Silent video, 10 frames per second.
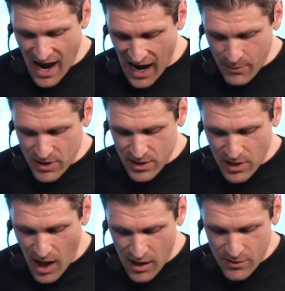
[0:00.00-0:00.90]
I would
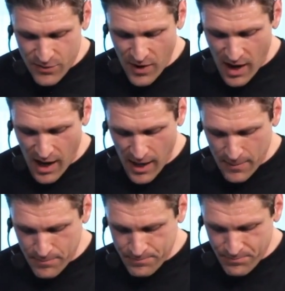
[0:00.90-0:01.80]
love
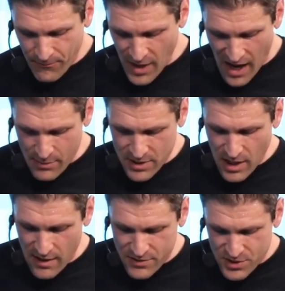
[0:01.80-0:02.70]

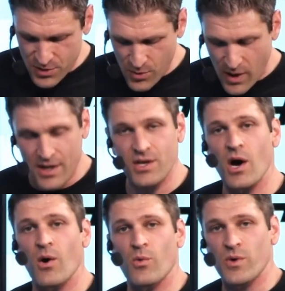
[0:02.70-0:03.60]
to
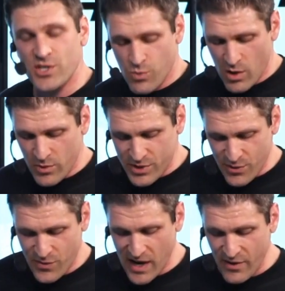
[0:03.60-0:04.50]
know which one was your
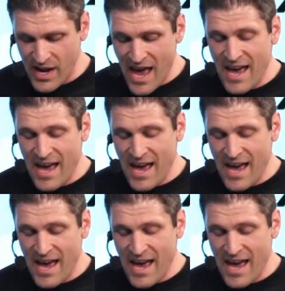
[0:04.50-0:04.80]
favorite.